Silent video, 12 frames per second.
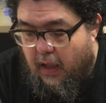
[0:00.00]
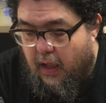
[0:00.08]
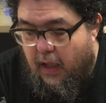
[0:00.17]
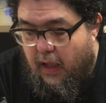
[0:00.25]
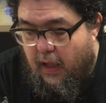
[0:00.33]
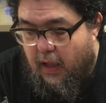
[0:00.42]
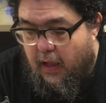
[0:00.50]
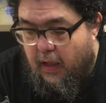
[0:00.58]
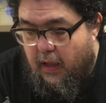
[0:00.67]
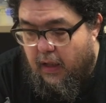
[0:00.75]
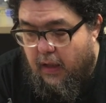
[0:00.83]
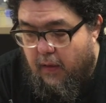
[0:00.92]

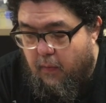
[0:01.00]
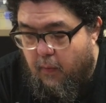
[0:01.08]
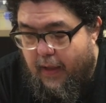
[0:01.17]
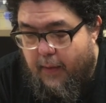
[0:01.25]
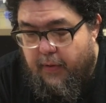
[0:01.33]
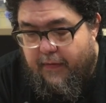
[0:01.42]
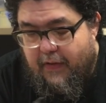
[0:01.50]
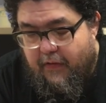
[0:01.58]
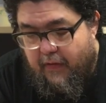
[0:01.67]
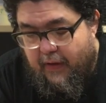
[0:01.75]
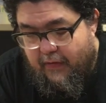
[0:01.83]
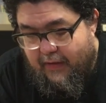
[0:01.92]
uh, when I put
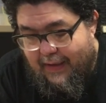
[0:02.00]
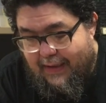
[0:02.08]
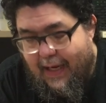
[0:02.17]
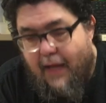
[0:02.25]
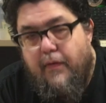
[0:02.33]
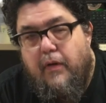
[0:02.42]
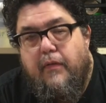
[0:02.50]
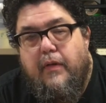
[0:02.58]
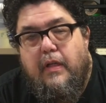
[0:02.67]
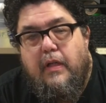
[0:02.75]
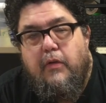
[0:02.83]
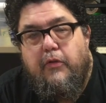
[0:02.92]
these things together,
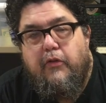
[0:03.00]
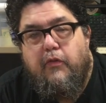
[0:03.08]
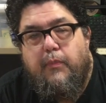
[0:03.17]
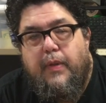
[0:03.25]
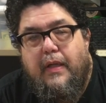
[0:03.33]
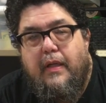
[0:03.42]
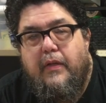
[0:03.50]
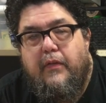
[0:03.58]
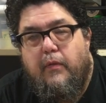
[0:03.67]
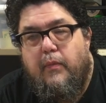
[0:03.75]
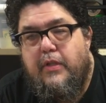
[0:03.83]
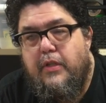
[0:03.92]
the use of
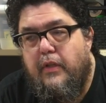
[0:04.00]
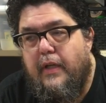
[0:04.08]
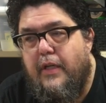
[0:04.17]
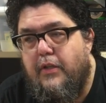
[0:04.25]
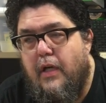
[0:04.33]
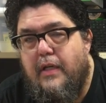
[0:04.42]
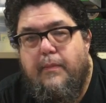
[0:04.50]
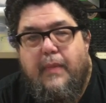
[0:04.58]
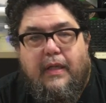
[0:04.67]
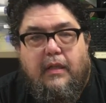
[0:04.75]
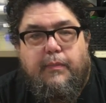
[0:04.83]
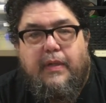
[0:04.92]
pins, originally I tried to
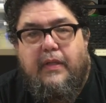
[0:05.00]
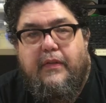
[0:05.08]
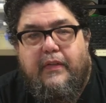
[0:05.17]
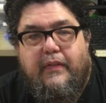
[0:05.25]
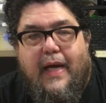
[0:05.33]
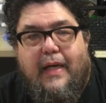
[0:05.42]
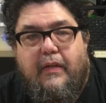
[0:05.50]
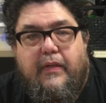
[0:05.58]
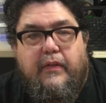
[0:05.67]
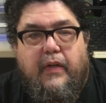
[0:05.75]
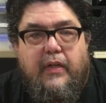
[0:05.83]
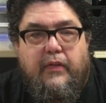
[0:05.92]
make the pins exactly
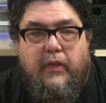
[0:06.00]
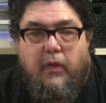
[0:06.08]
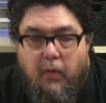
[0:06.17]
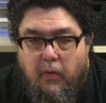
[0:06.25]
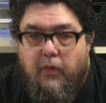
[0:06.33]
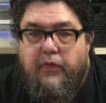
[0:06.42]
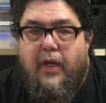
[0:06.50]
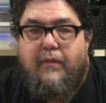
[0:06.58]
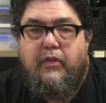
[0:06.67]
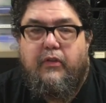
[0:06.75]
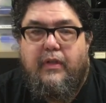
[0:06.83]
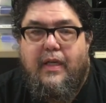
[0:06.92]
the size of the holes.
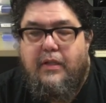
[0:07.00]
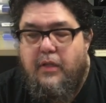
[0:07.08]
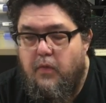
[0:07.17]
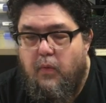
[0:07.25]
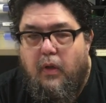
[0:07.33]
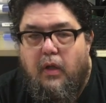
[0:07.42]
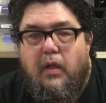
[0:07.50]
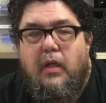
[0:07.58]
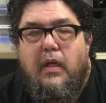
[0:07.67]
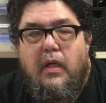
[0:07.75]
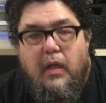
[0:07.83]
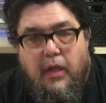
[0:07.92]
Obviously that didn't work,
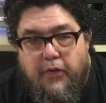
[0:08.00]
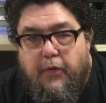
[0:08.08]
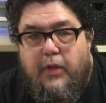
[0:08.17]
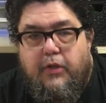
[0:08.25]
so I